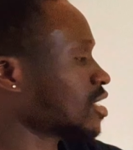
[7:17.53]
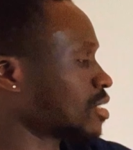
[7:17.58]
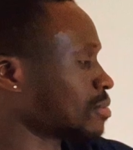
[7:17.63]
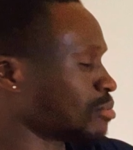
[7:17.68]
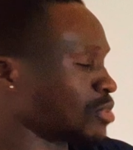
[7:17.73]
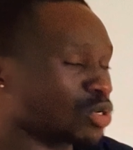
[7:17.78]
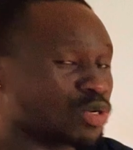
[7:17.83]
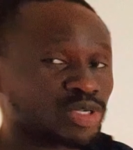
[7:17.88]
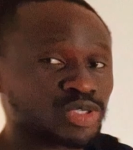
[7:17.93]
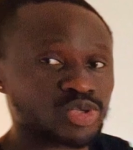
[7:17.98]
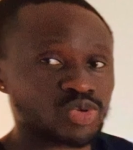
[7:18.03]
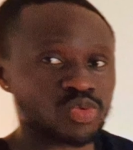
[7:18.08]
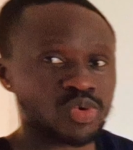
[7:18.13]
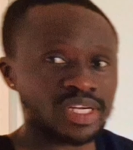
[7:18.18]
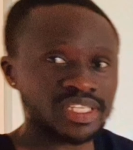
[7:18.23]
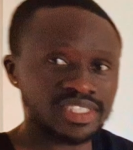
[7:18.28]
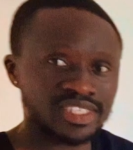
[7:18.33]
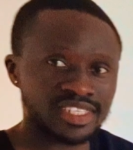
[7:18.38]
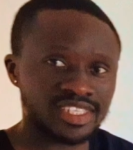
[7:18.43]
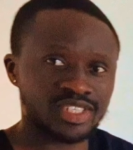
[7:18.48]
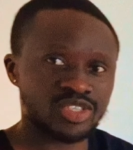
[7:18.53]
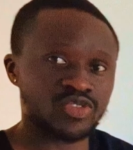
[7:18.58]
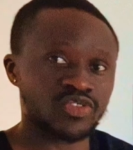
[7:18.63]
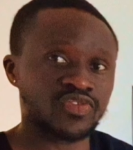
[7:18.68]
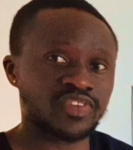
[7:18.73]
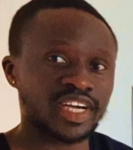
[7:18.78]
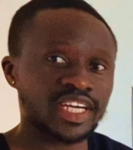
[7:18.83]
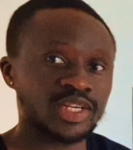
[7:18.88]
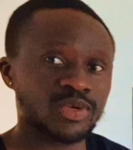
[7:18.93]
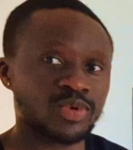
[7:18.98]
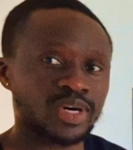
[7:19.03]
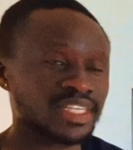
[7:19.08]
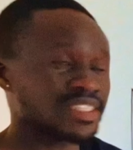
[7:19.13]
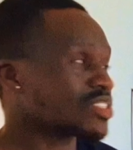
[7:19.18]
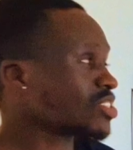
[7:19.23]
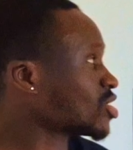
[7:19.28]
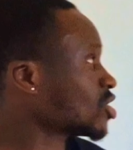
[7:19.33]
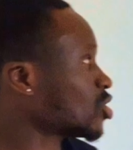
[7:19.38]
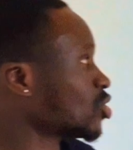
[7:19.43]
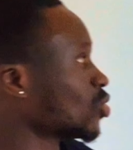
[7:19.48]
Because watts, to find
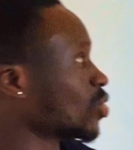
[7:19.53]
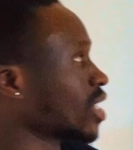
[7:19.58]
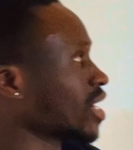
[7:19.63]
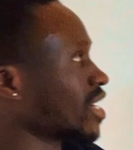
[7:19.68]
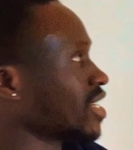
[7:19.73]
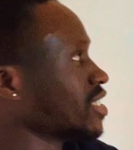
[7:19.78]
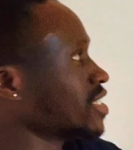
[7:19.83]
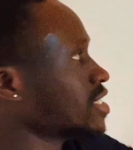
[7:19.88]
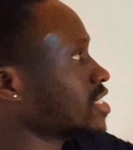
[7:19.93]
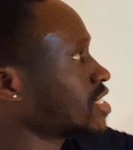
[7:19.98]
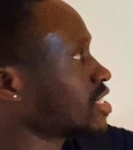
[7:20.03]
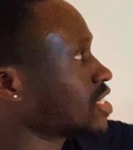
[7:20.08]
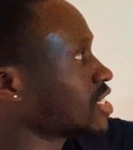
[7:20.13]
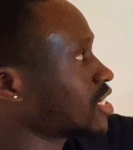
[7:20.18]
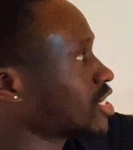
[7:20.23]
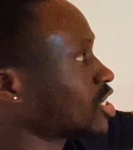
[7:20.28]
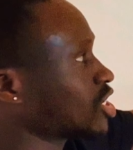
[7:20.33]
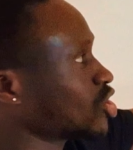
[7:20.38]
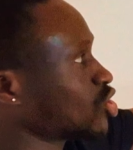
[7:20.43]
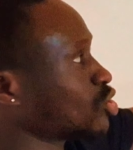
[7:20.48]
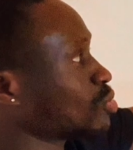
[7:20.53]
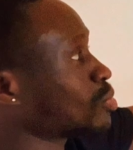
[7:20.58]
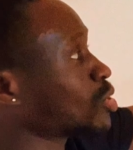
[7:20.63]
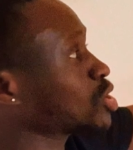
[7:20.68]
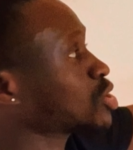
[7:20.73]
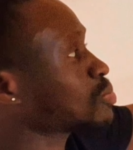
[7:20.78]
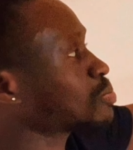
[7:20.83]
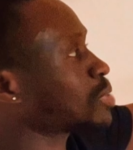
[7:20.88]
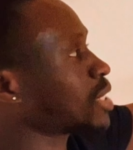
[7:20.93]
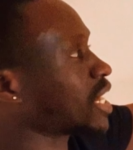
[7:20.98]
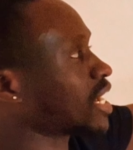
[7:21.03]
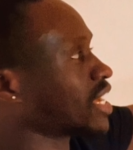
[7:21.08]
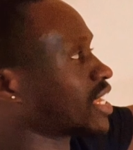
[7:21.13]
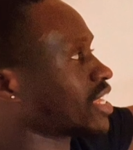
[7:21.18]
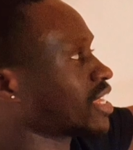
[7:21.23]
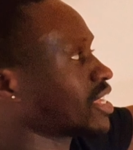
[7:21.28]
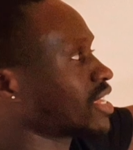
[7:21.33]
watts, you multiply